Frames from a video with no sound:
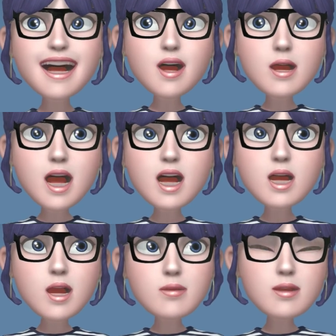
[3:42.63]
eustachian
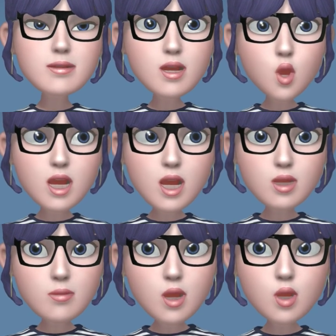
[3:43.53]
tube dysfunction
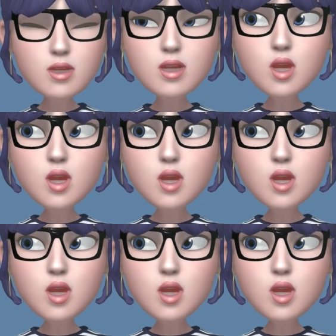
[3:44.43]
as well.